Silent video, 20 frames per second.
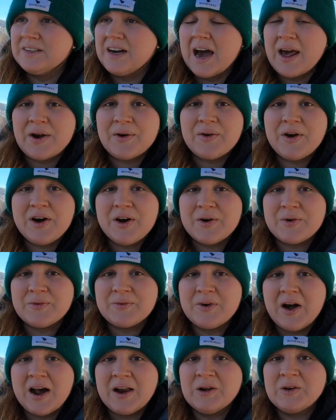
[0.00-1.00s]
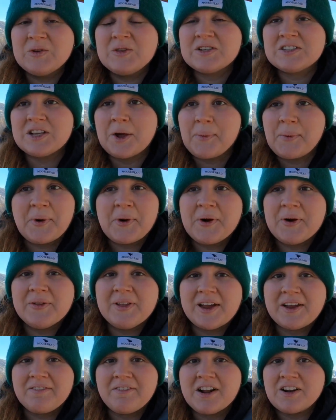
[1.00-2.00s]
I don't know. I know in the summer I'll
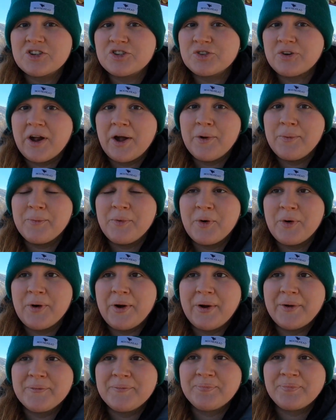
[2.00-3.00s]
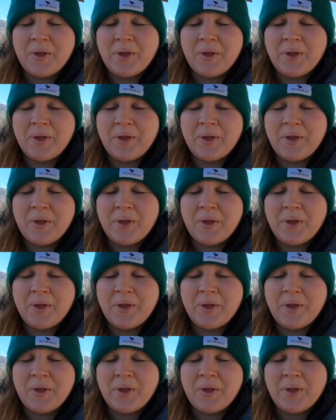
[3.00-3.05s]
like venture out more.